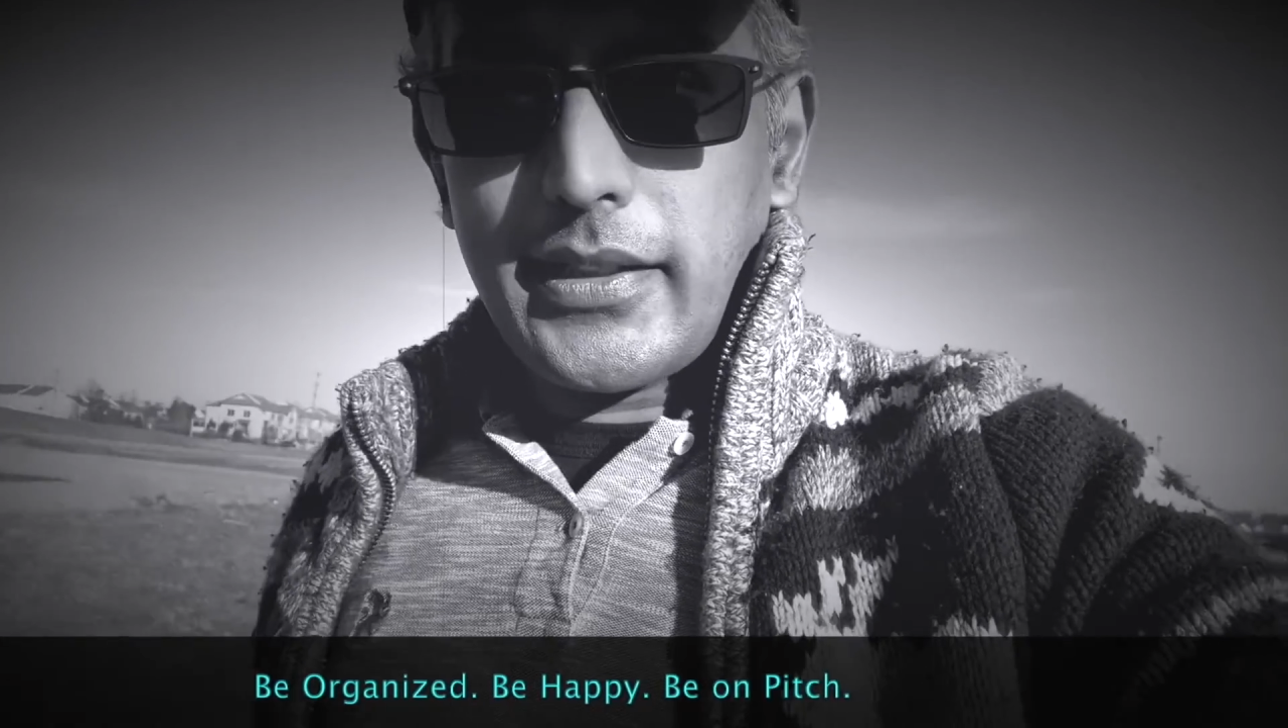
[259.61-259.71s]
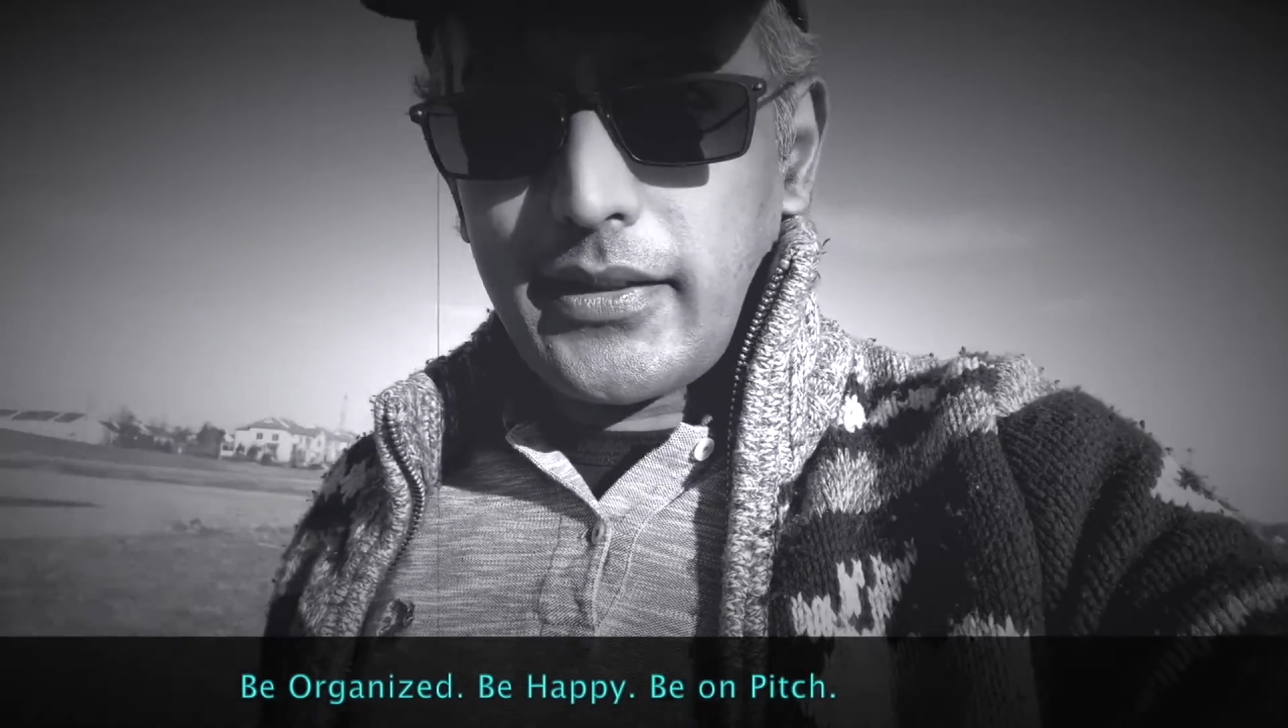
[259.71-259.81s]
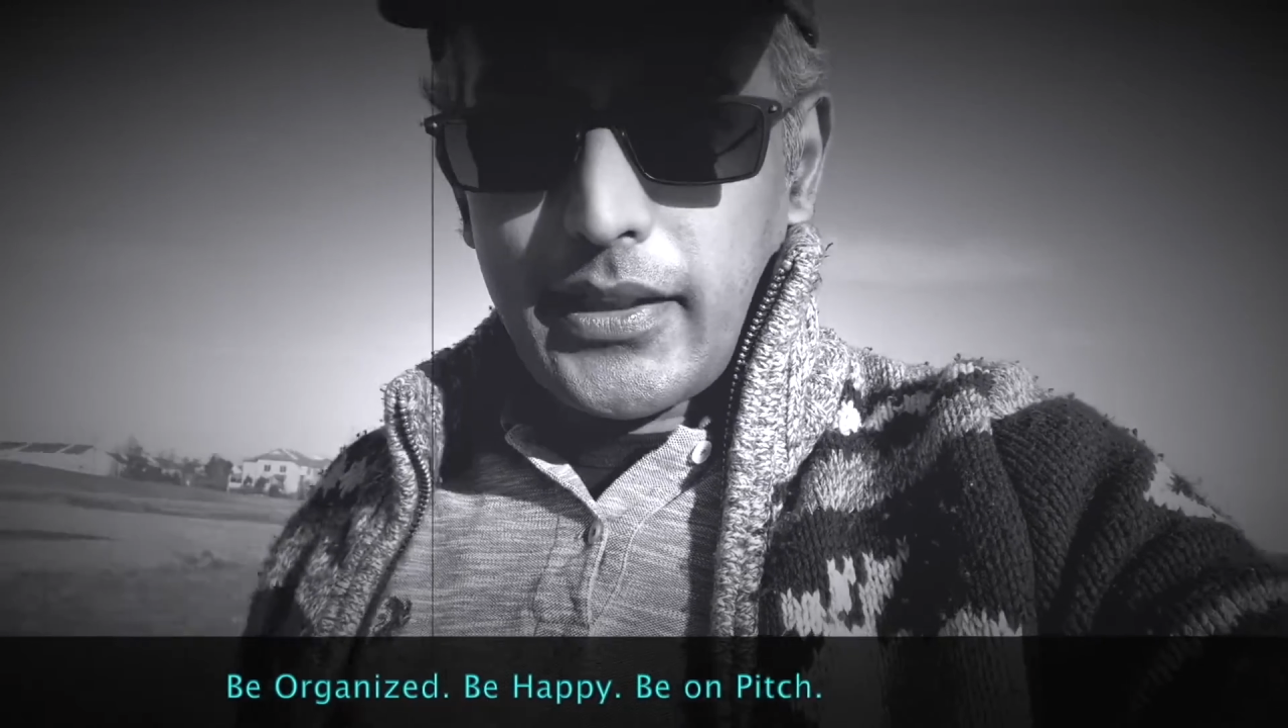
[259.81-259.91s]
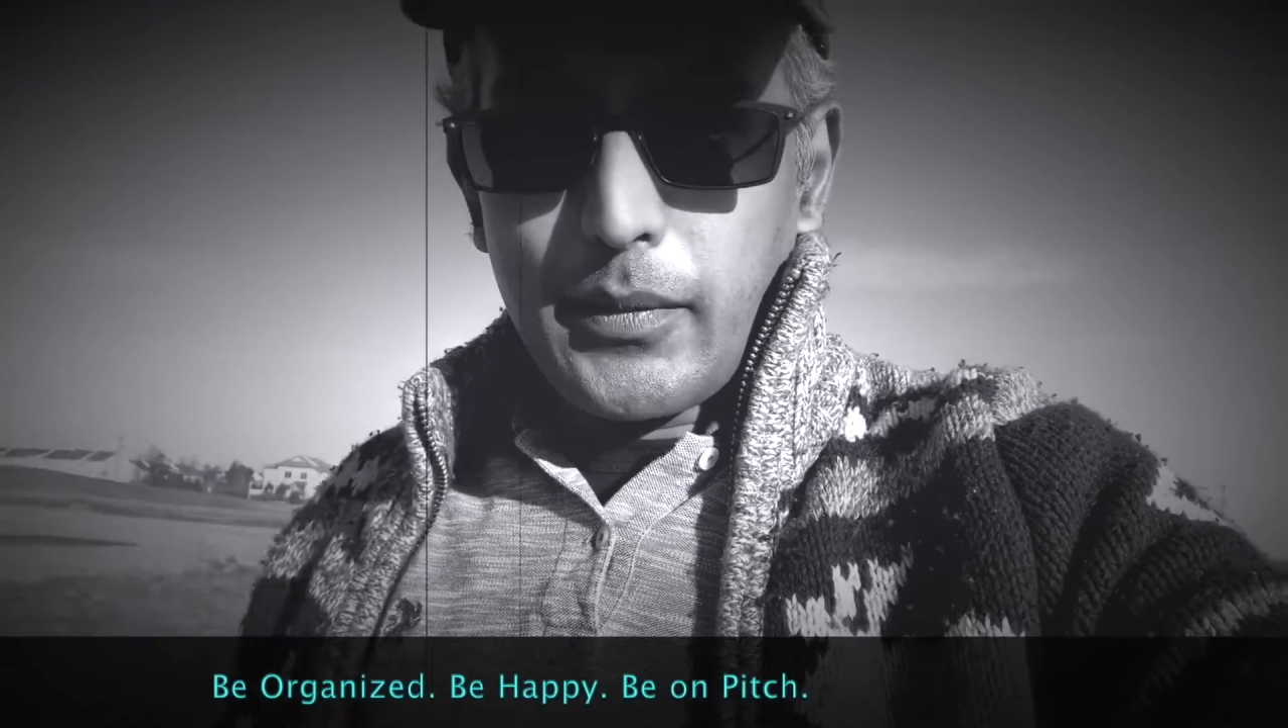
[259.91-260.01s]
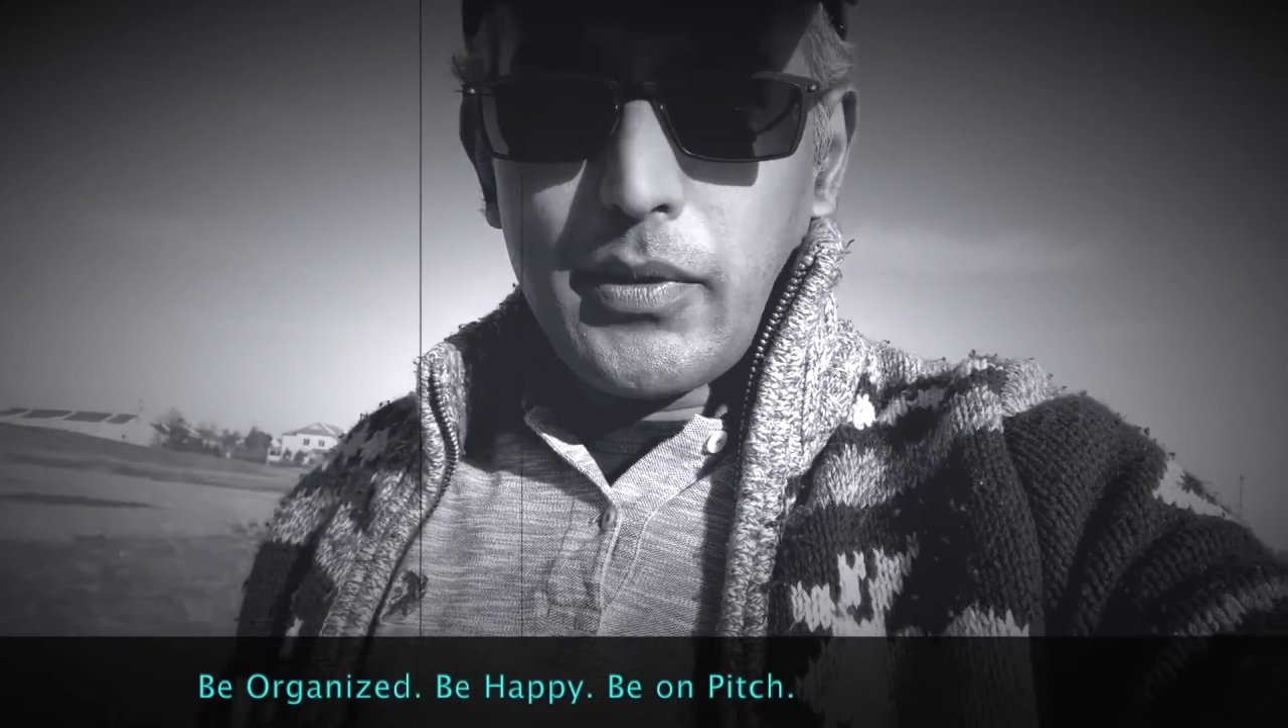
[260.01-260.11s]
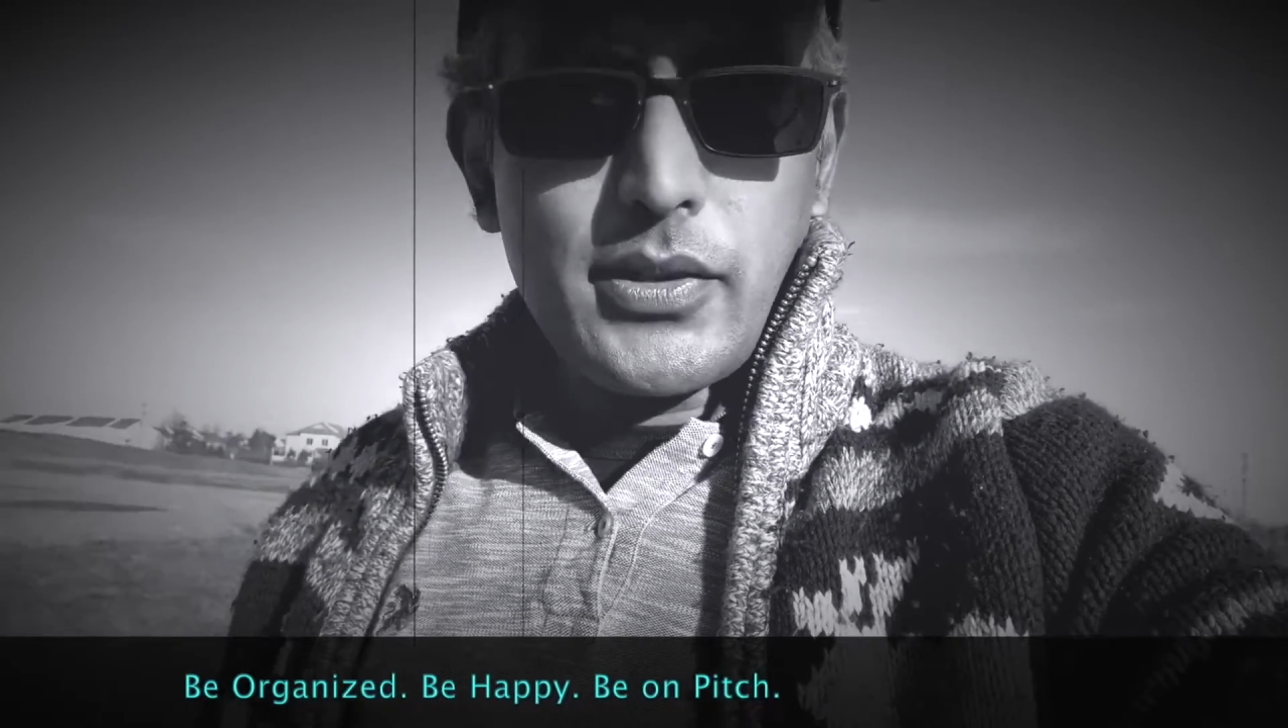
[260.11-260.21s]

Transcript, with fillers: are stable,